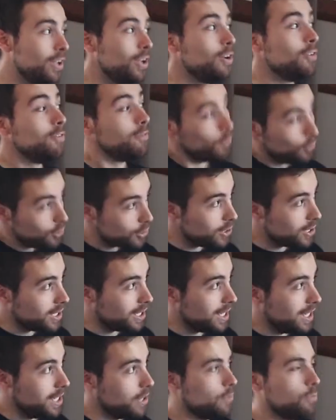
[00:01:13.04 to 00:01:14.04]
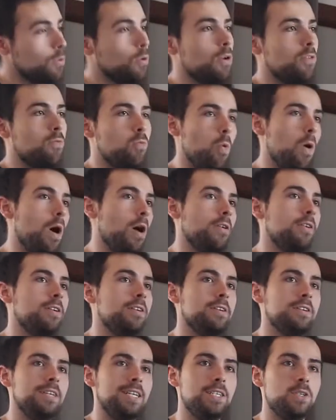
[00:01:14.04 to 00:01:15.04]
Fortunately, the rule of 1
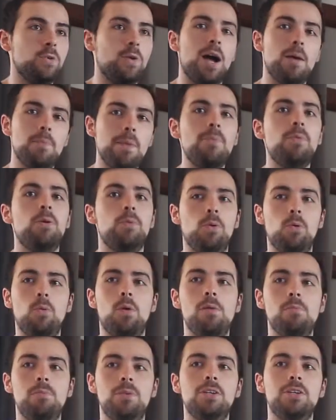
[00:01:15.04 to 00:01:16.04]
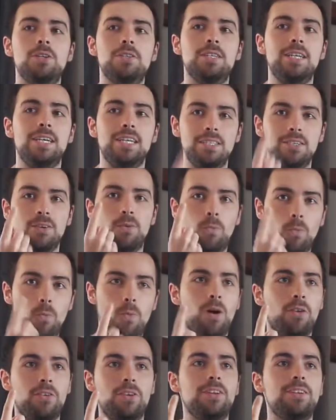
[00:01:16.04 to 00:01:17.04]
is quite a memorable one because it is
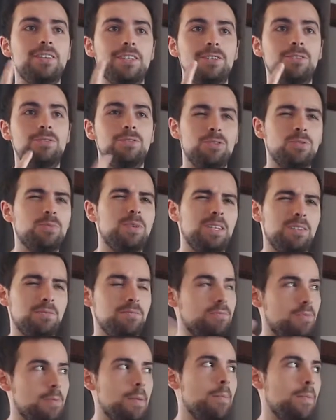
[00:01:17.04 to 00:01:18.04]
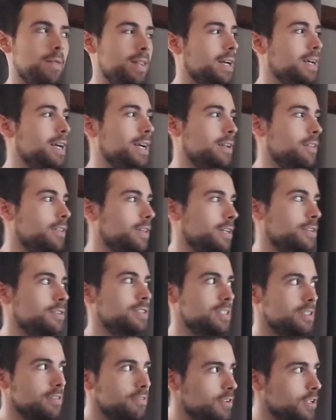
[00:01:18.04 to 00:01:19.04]
1. You normally remember that kind of thing because it's
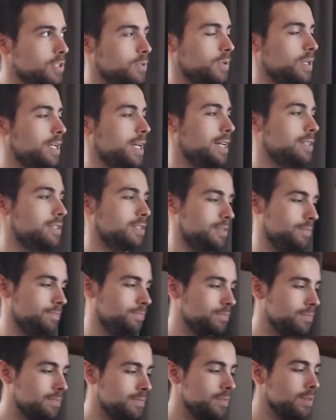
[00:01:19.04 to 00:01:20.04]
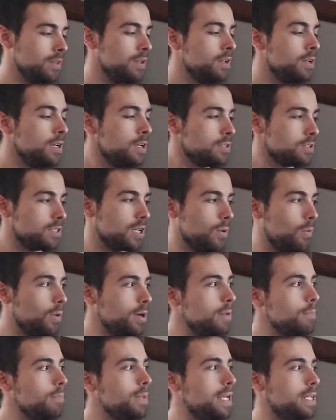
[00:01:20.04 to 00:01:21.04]
the first one you get to. So what
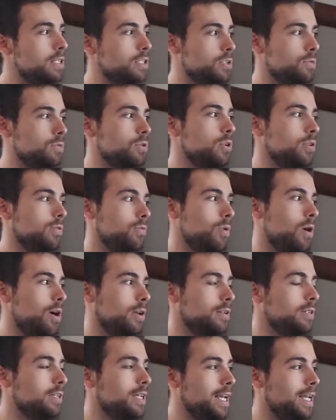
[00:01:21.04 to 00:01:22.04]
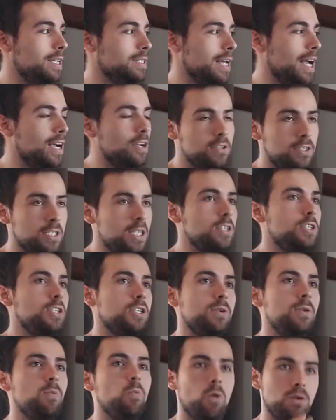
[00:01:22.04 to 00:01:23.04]
it means, the rule of 1, is I could teach it you
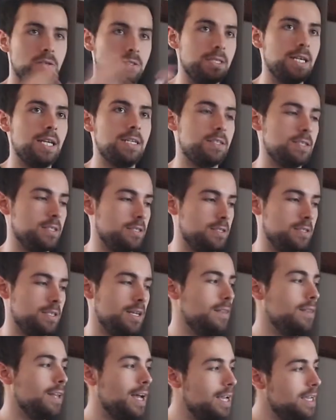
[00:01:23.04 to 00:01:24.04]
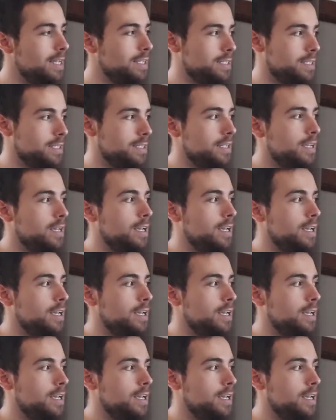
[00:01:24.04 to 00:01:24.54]
in one sentence, and that is,